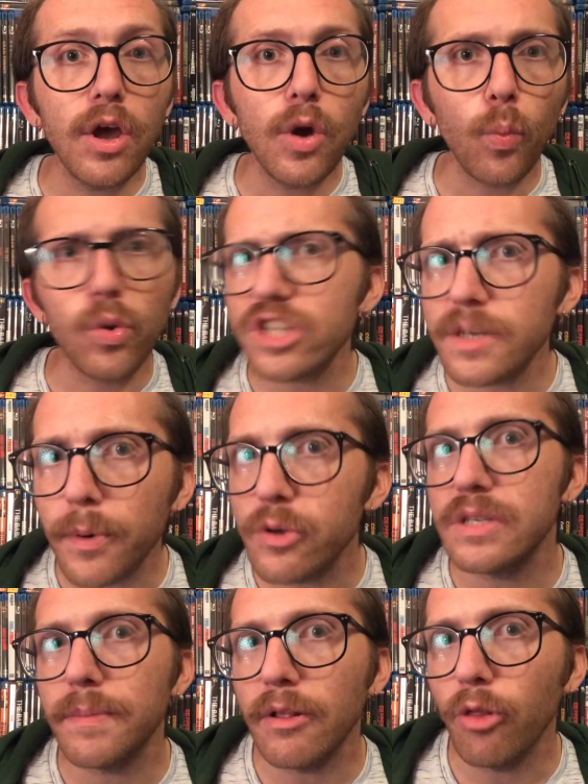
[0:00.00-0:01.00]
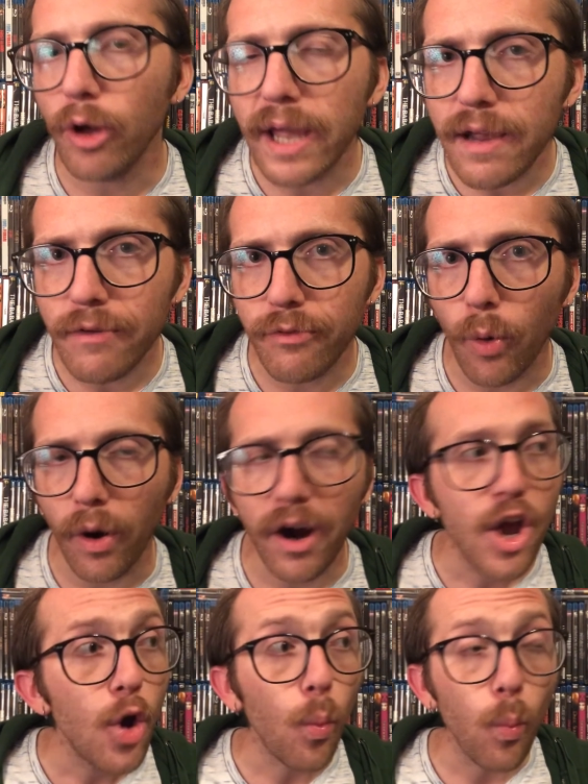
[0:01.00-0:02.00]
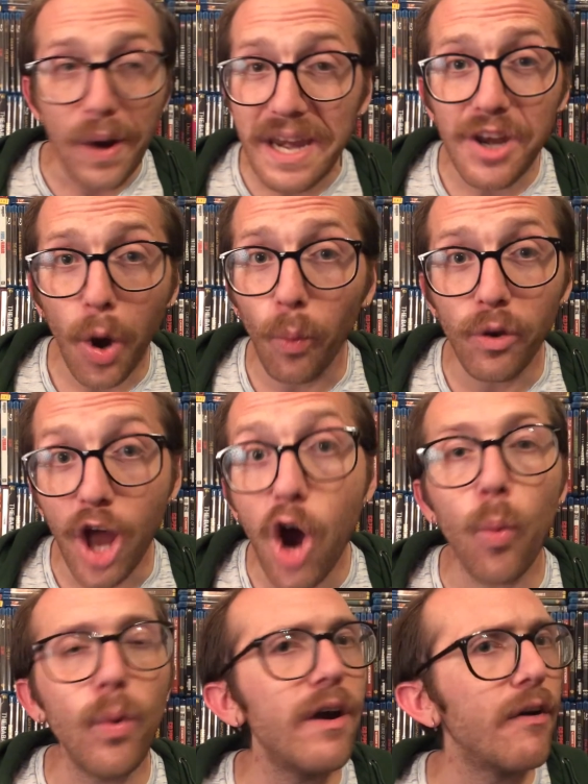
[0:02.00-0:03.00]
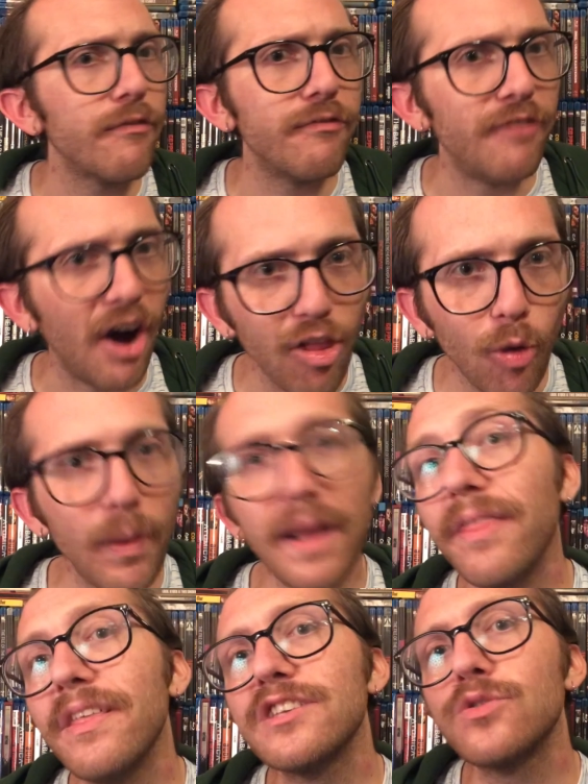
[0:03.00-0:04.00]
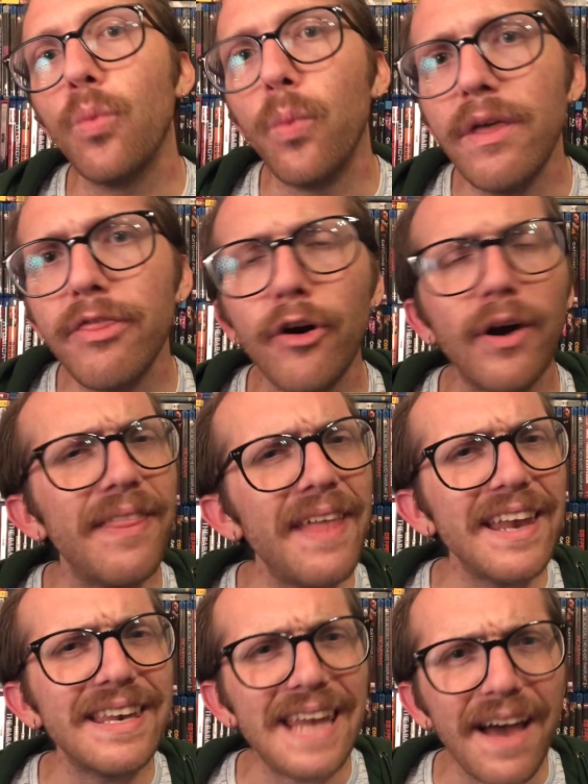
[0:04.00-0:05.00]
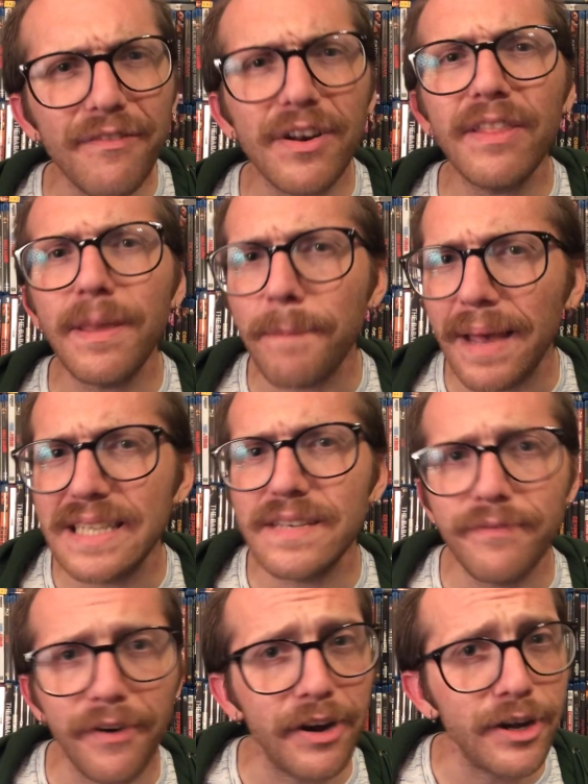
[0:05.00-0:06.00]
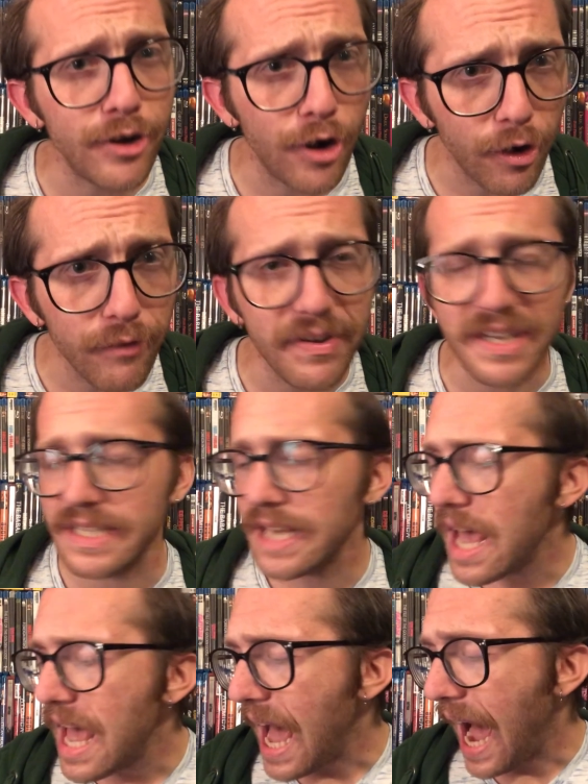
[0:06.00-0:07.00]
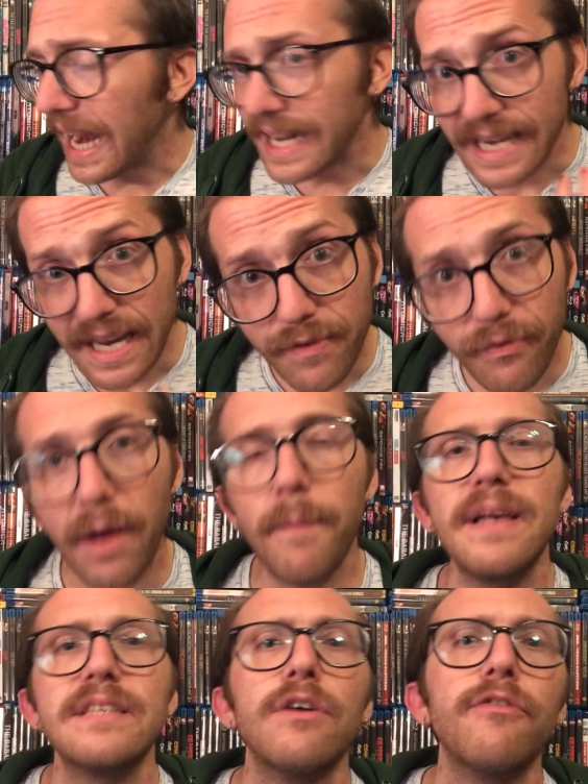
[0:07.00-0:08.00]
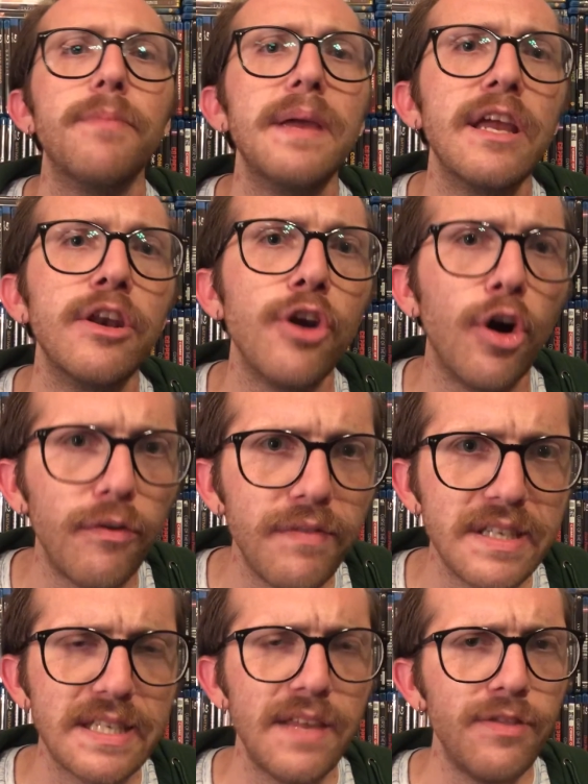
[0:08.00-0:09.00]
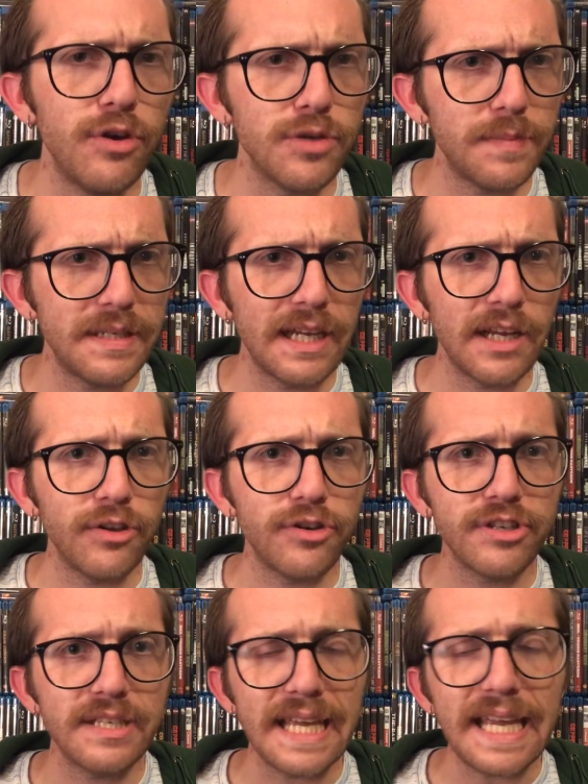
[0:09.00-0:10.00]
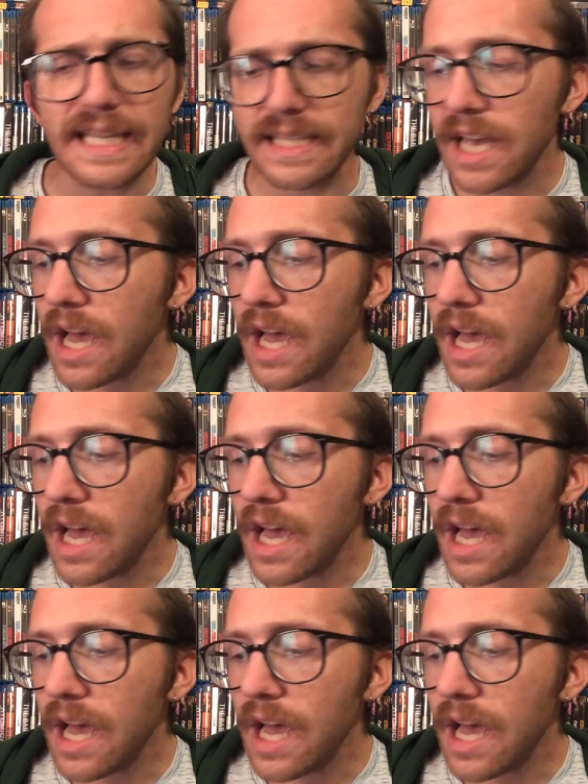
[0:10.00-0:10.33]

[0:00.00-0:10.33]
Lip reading: we're supposed to be looking for. We don't know. We are following this with her, and that definitely makes it very nervous. I did find myself being nervous in those particular scenes